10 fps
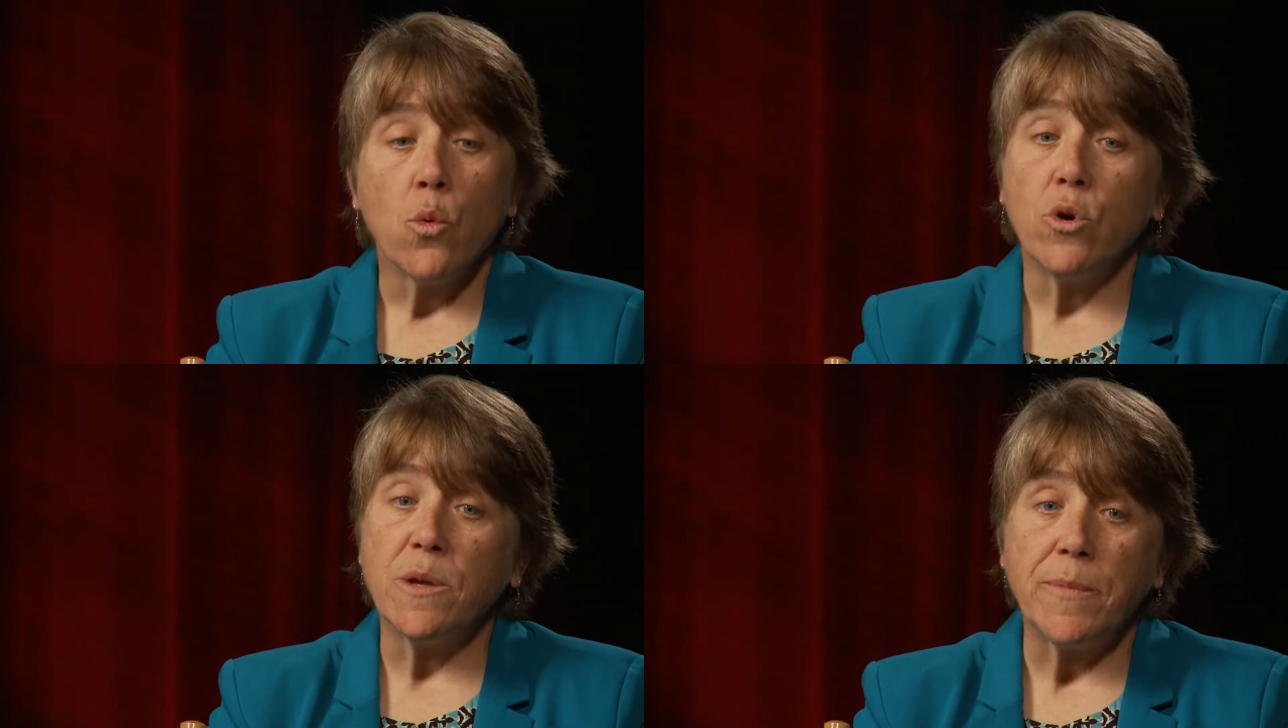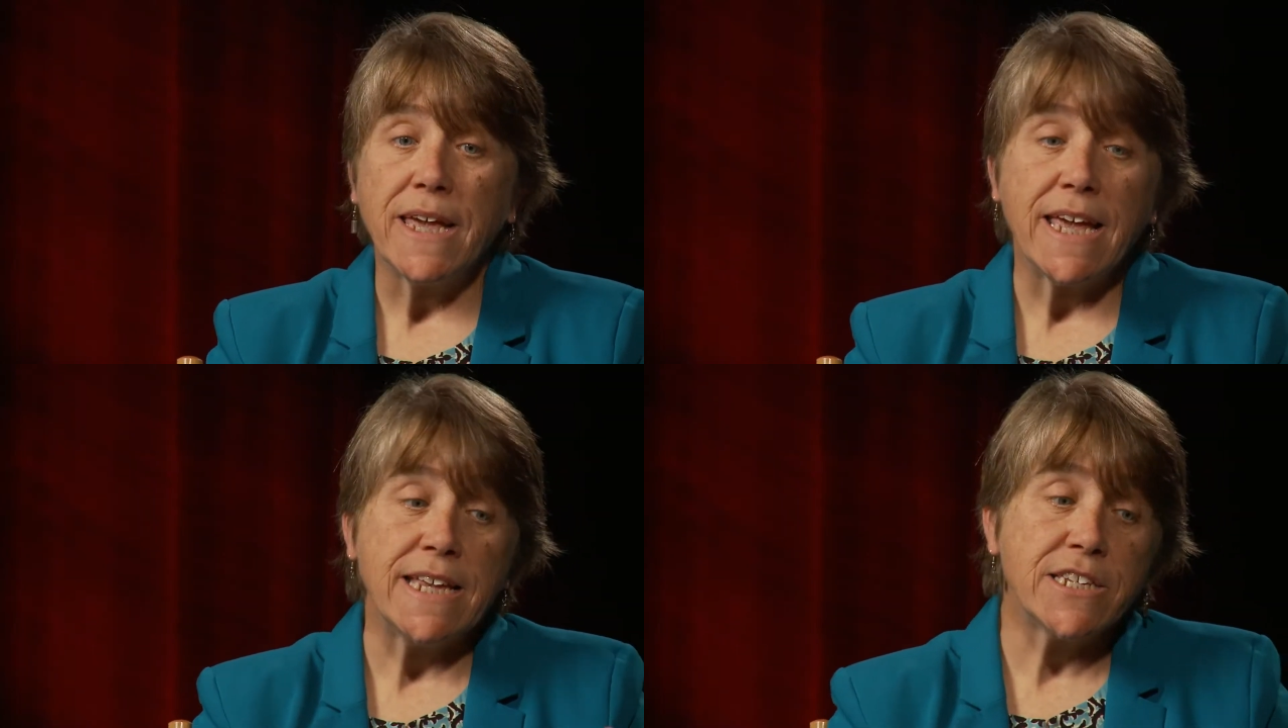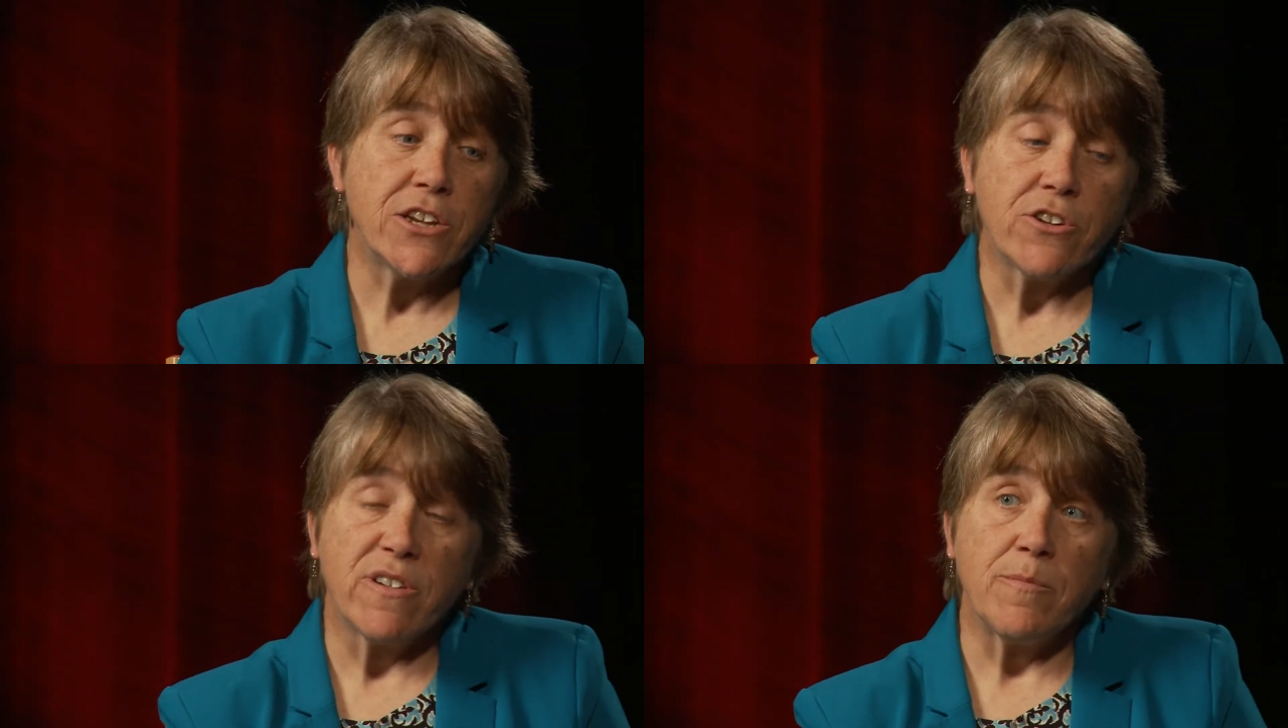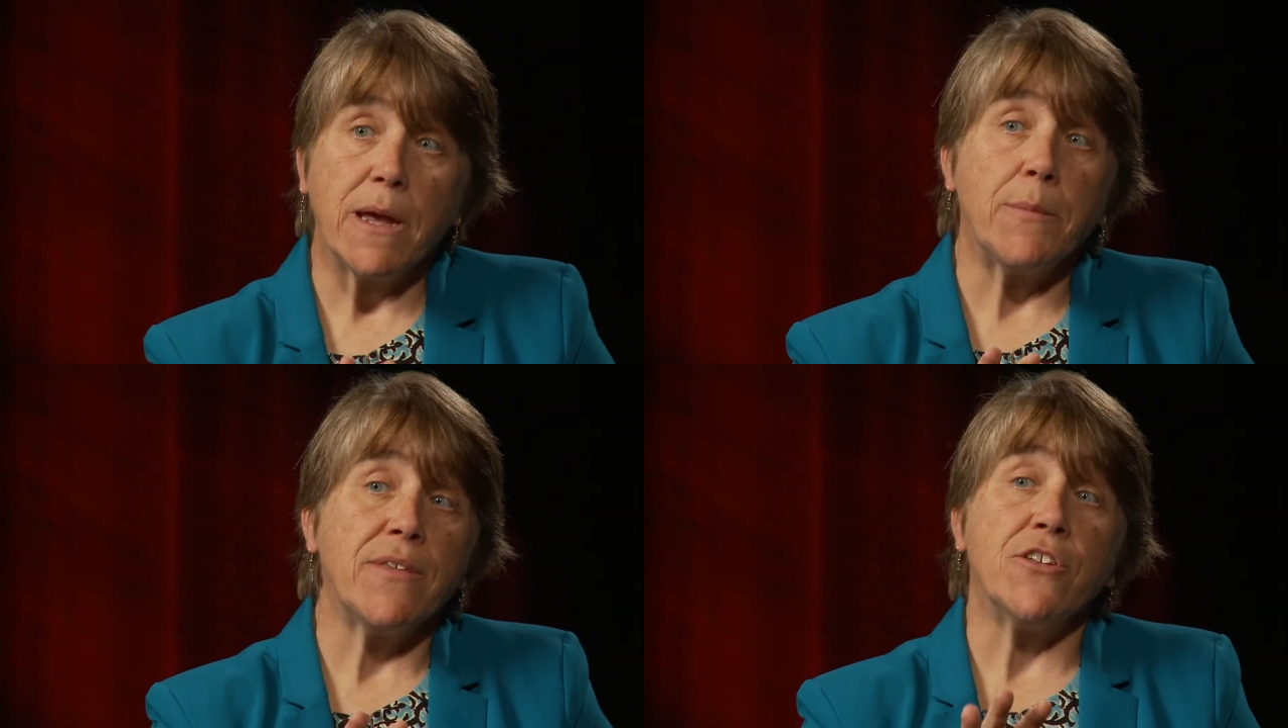Would it be easier if
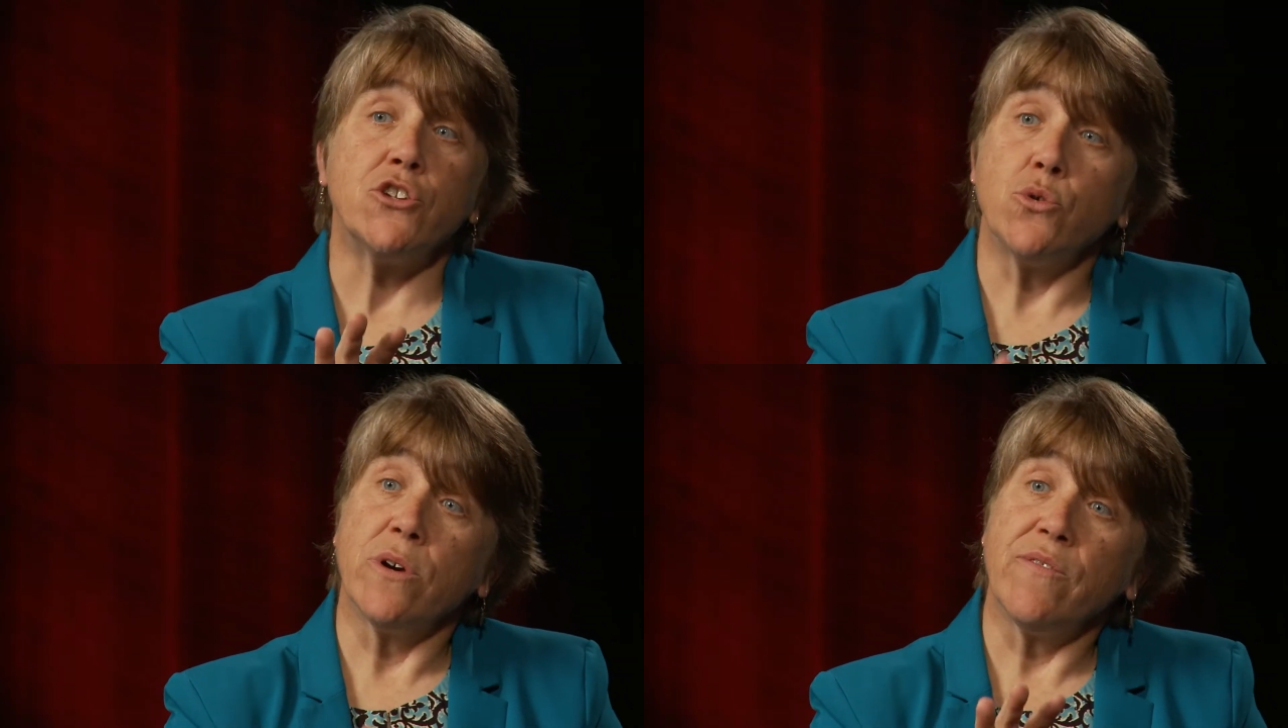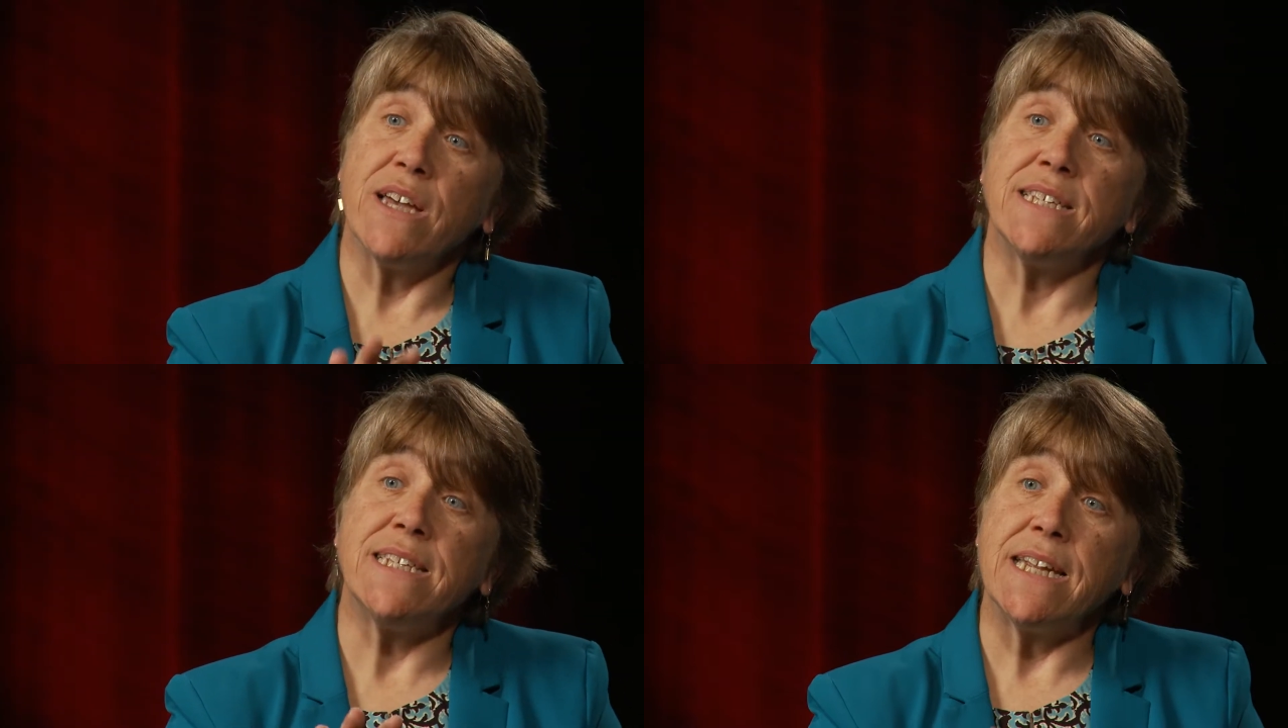maybe the two of us